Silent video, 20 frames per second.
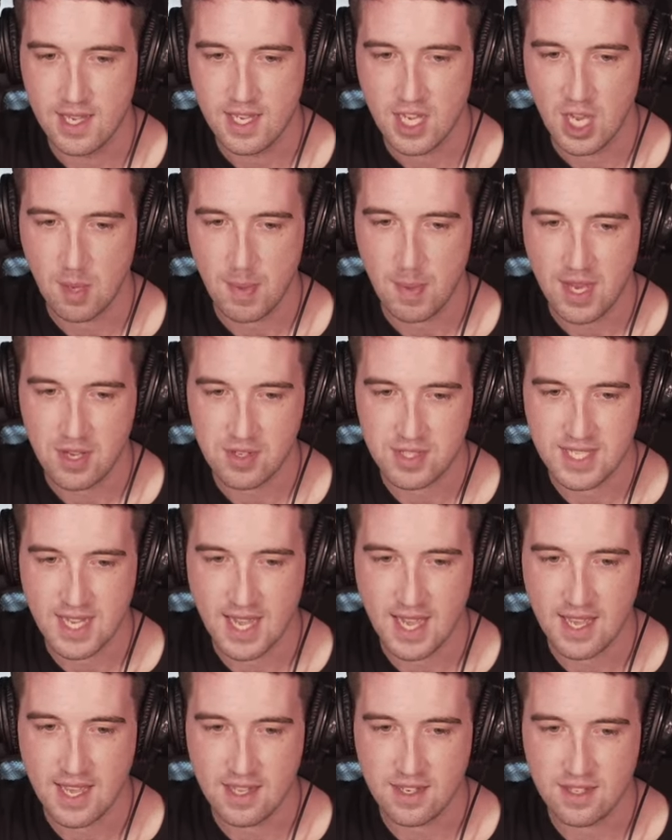about
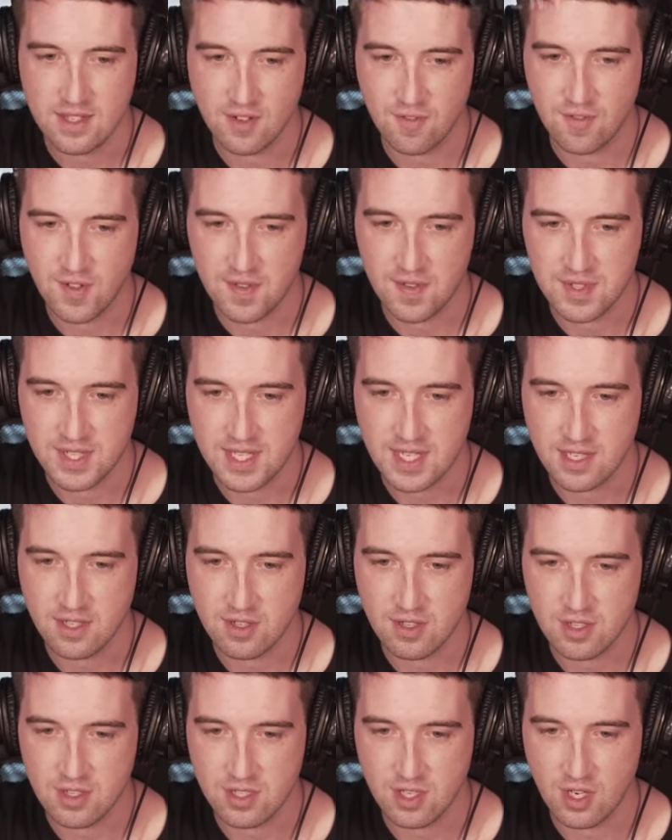10 to 15
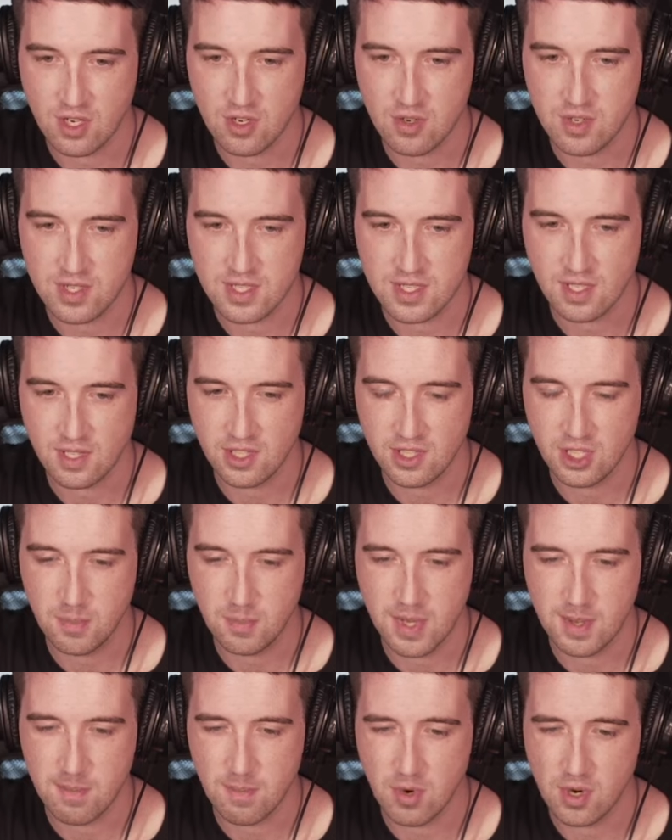or so is a little
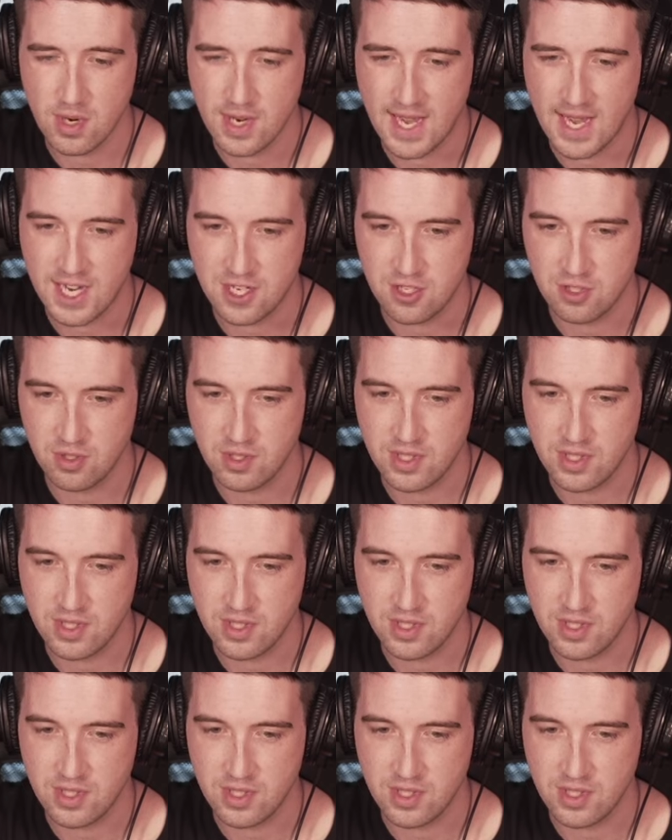bit more natural,